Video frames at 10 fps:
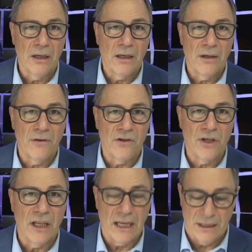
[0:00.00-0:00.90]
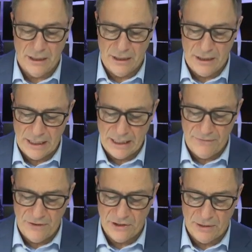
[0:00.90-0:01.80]
you can see that the
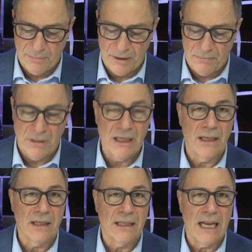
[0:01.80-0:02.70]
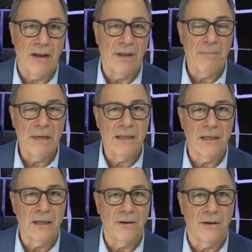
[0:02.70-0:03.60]
average is up but the median is down. That means
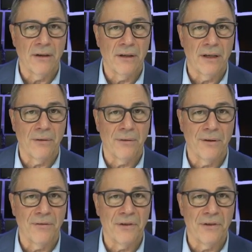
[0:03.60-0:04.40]
that there are, if we